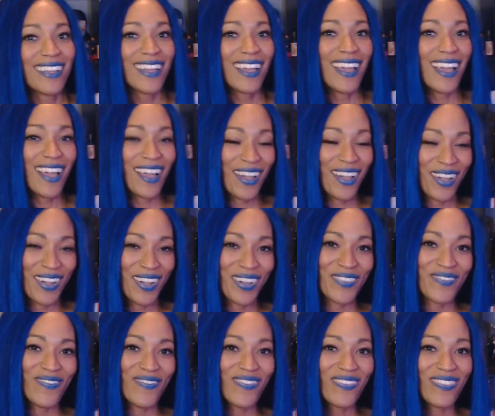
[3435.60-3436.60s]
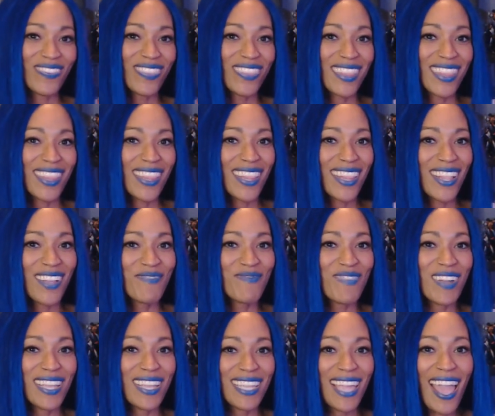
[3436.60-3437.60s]
um,
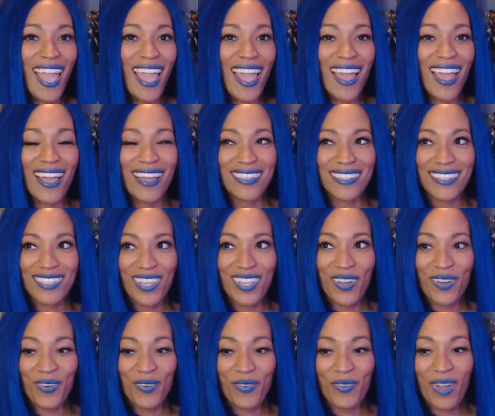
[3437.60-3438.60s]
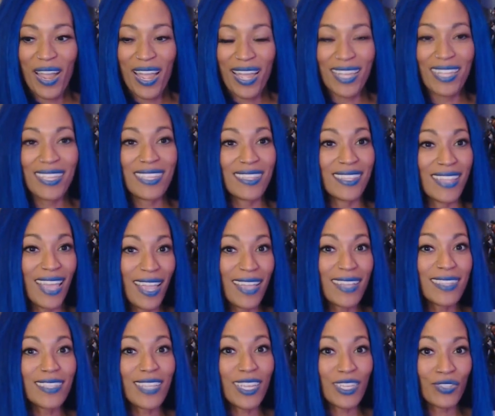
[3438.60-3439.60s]
but yeah, so the
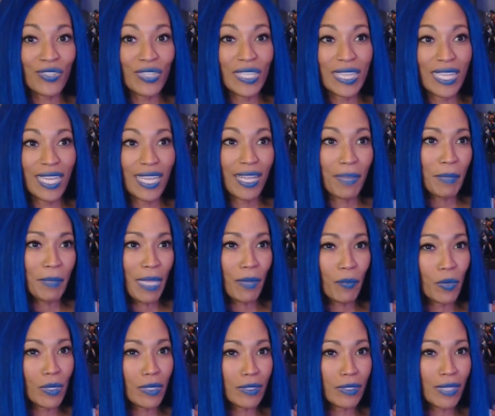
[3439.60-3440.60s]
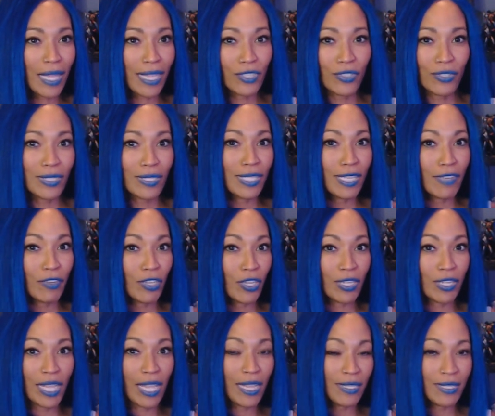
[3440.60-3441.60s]
ancestry thing, I'm like, what? Like you're just giving your
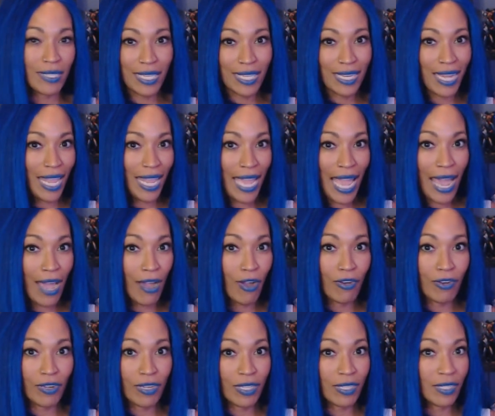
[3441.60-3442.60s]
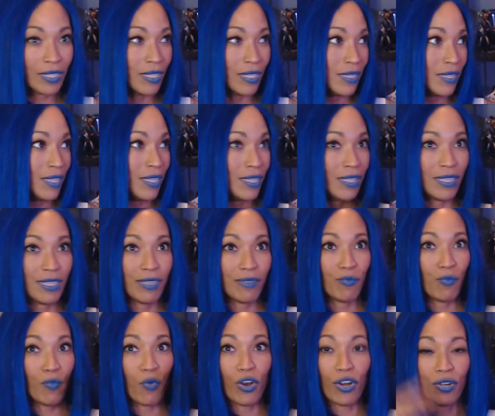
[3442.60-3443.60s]
DNA out in the
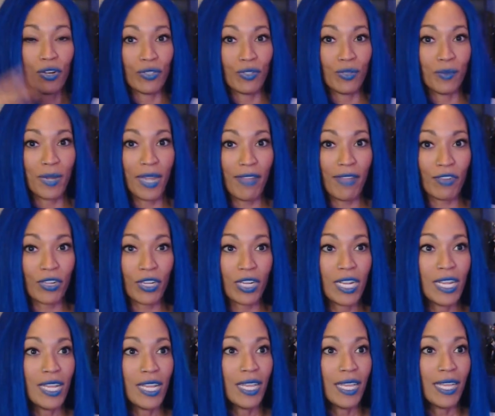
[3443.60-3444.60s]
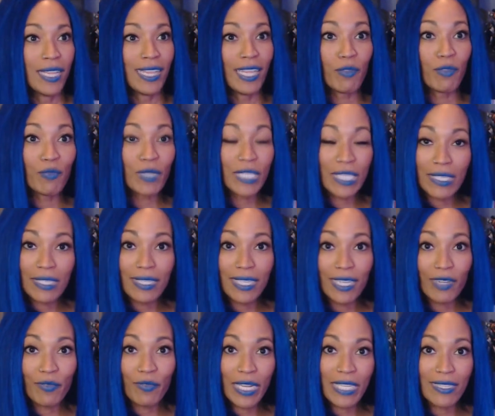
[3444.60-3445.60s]
world or whatever. They recently
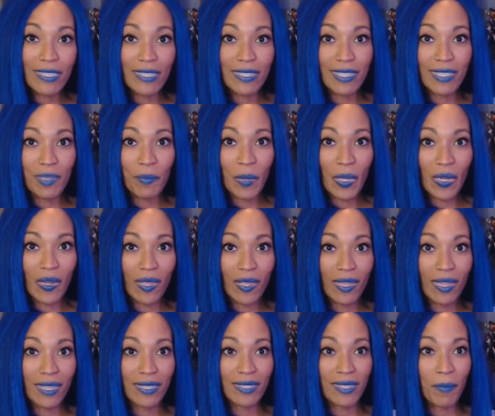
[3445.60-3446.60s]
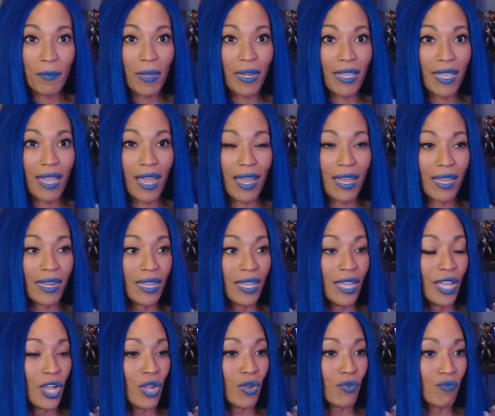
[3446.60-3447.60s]
arrested somebody. Like somebody got
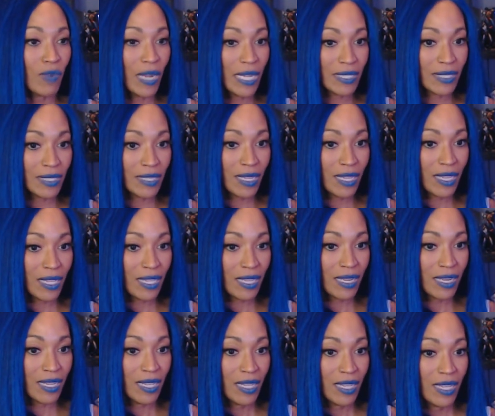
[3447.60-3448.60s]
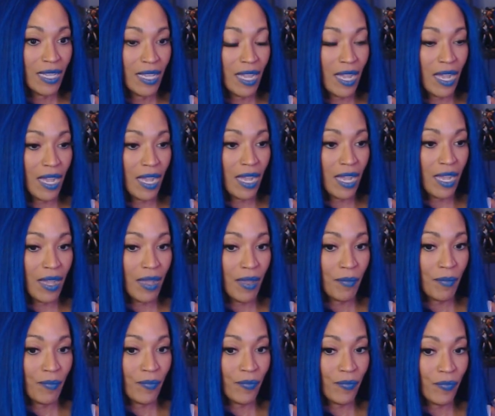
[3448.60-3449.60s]
arrested,
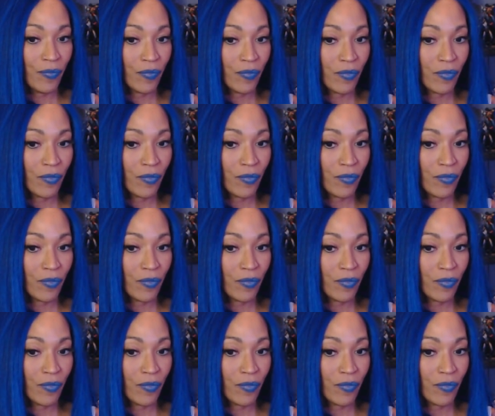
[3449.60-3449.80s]
um,